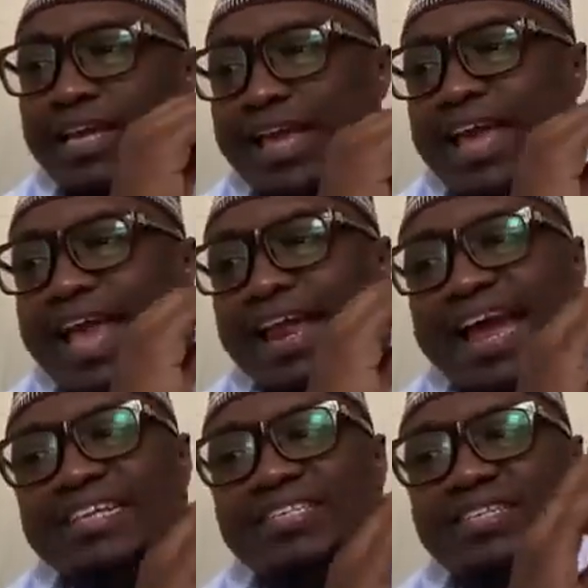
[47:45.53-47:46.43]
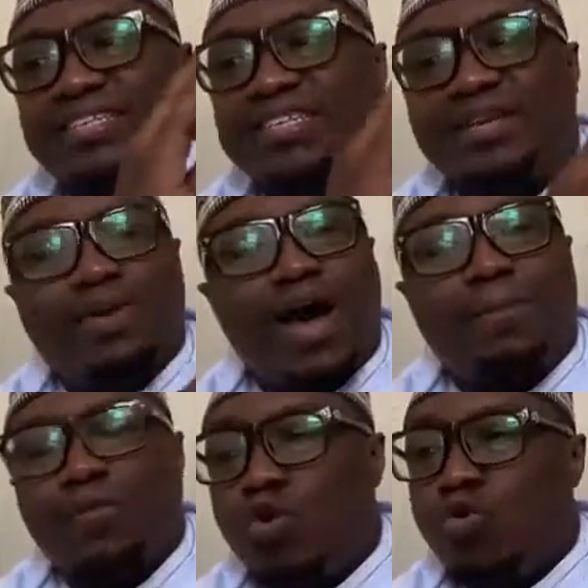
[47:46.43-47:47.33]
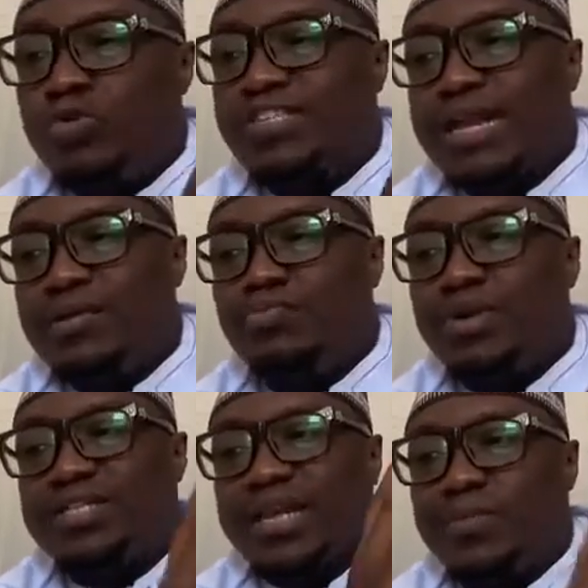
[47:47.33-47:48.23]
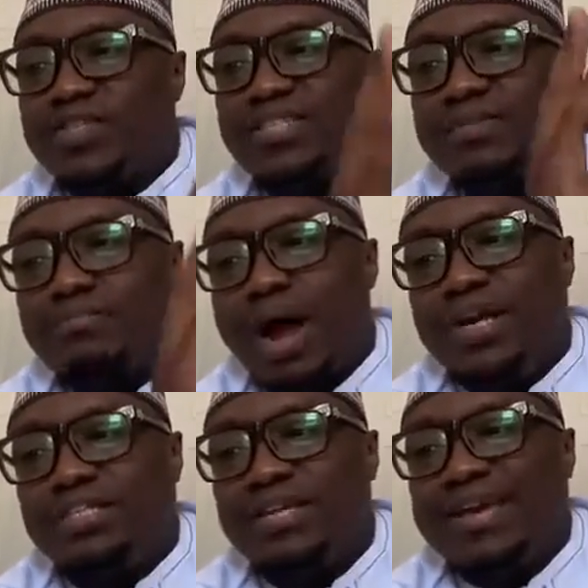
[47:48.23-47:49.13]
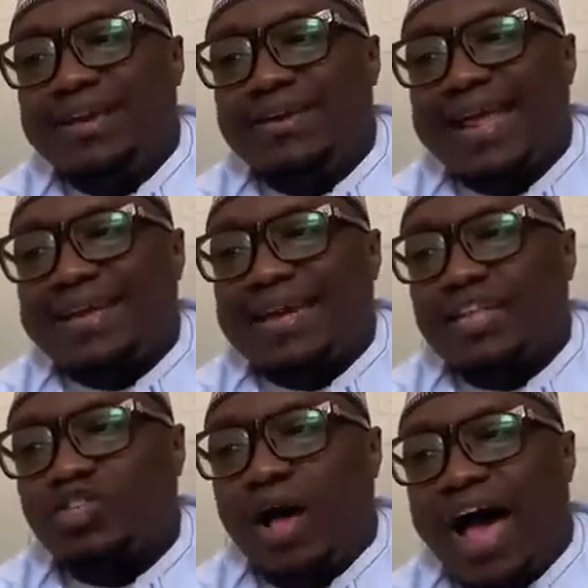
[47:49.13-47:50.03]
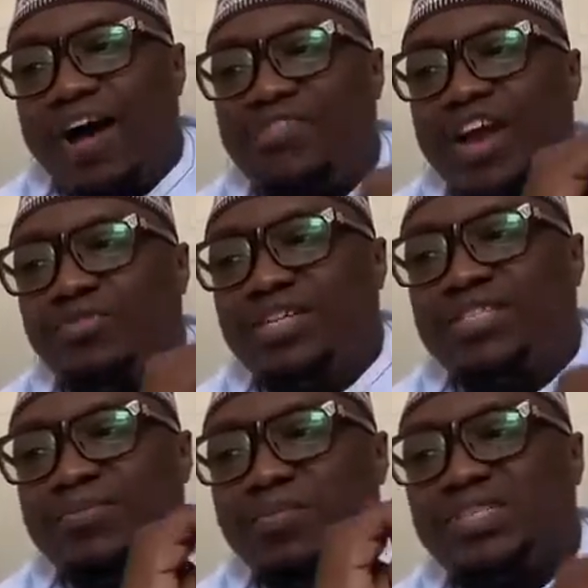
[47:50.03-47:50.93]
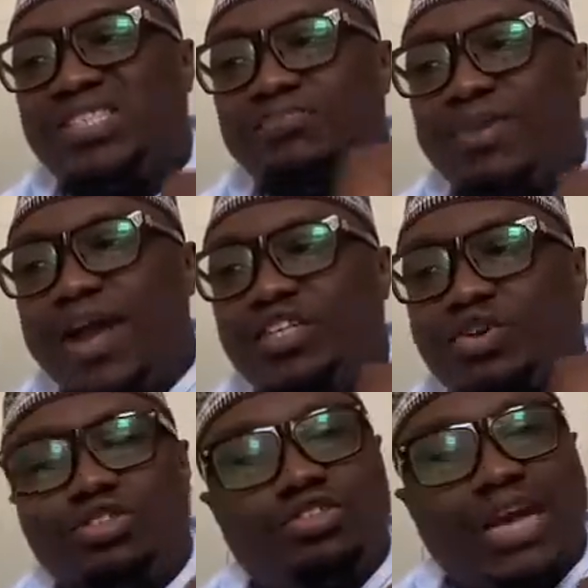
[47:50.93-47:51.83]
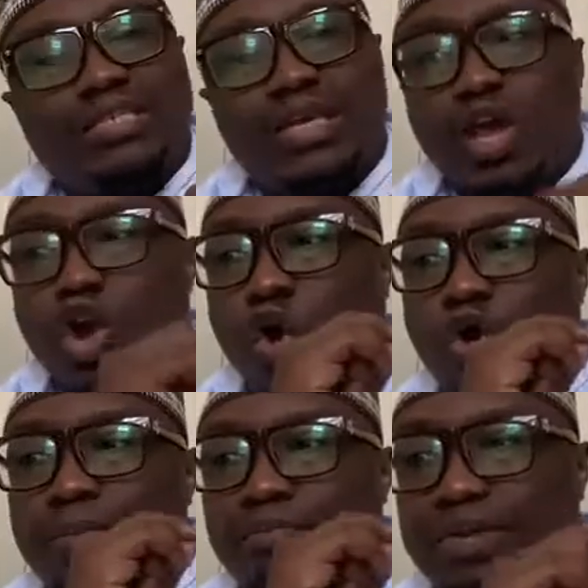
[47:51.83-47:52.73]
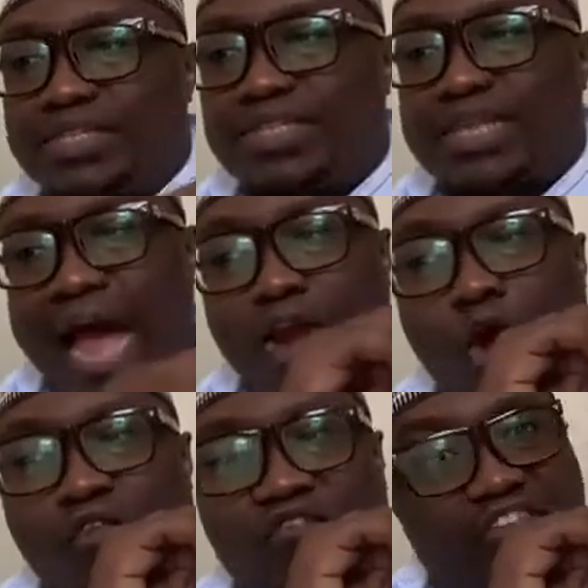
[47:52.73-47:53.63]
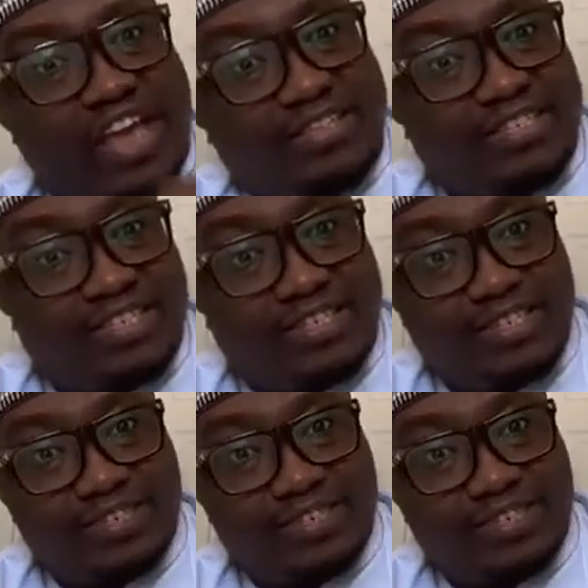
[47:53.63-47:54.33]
A licensed imam who celebrates a Muslim marriage that does not have a written Muslim marriage contract commits an offense.